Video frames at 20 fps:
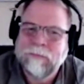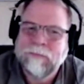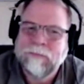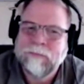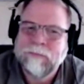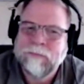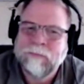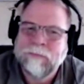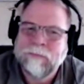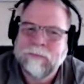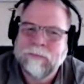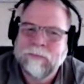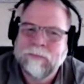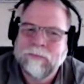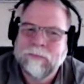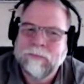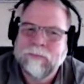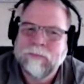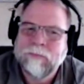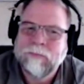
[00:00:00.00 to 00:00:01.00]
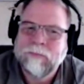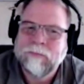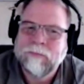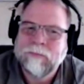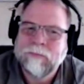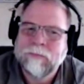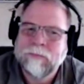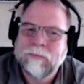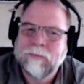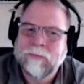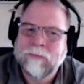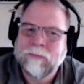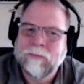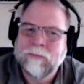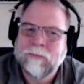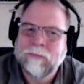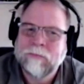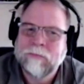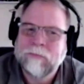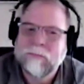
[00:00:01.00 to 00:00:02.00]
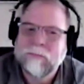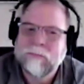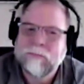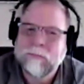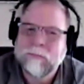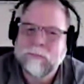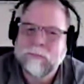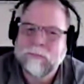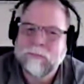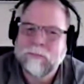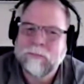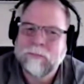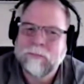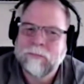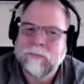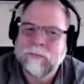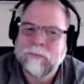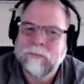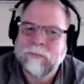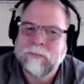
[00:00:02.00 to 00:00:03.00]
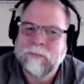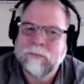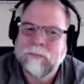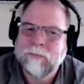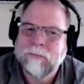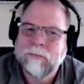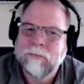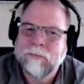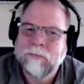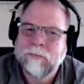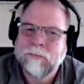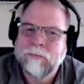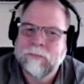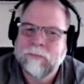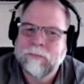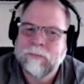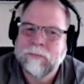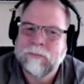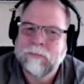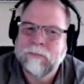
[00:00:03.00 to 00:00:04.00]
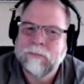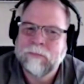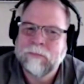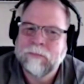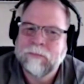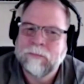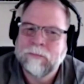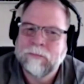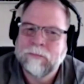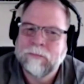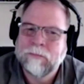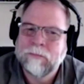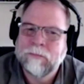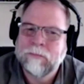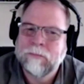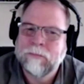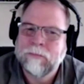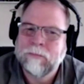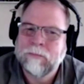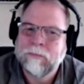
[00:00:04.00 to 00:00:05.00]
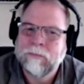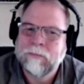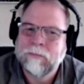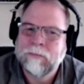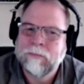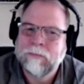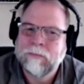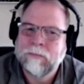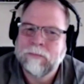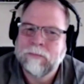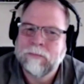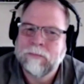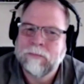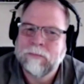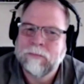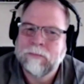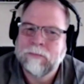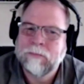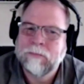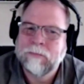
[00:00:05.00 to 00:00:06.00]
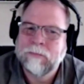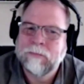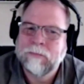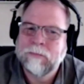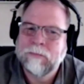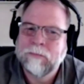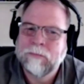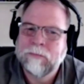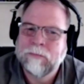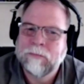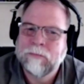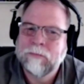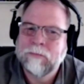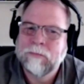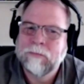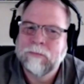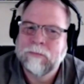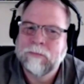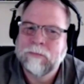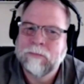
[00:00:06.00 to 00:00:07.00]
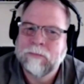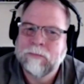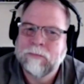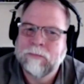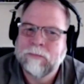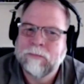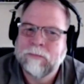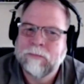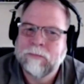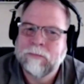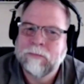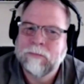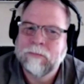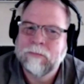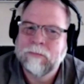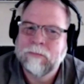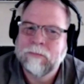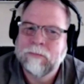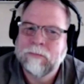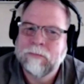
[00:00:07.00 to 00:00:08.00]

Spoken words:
The person shown says nothing.